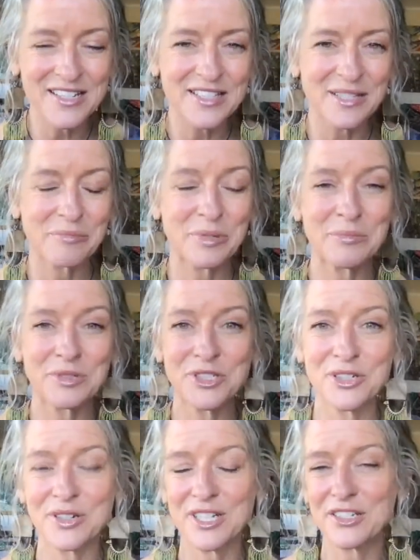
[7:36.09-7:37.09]
Some people
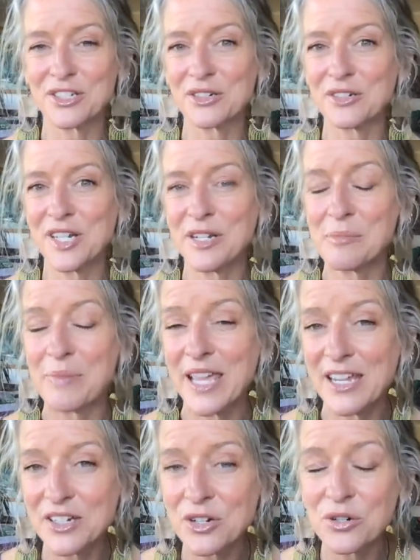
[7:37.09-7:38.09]
do it to create a
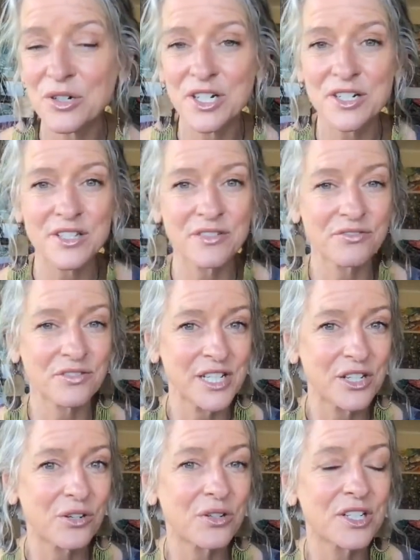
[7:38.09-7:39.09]
paid course, a free
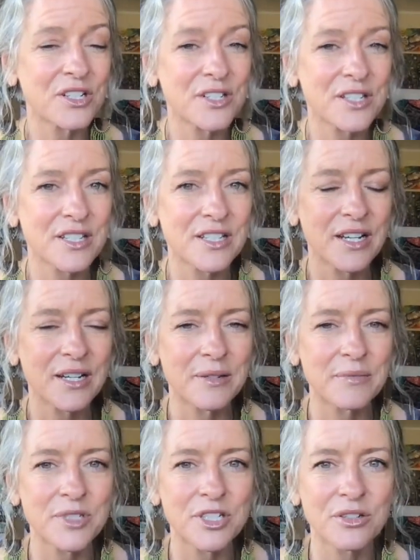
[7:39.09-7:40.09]
course
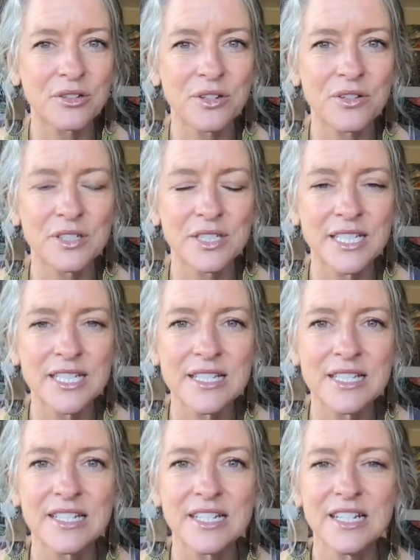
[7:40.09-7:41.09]
um, to grow their
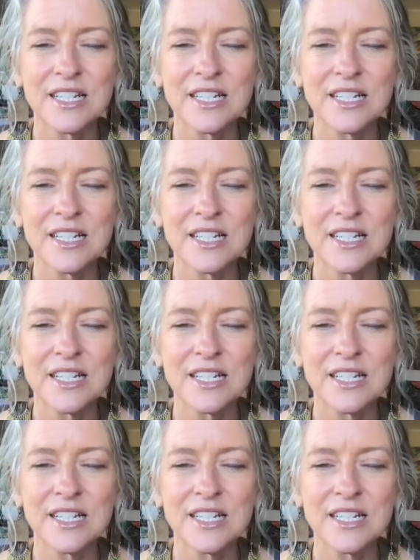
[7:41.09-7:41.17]
list,